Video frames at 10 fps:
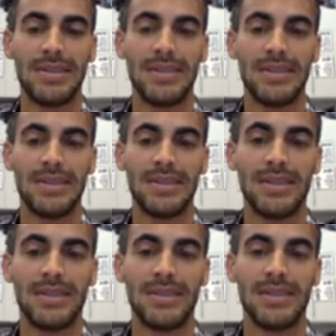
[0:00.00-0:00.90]

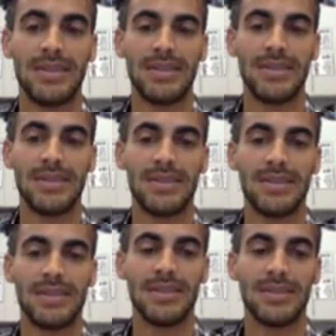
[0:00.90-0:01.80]
(silence)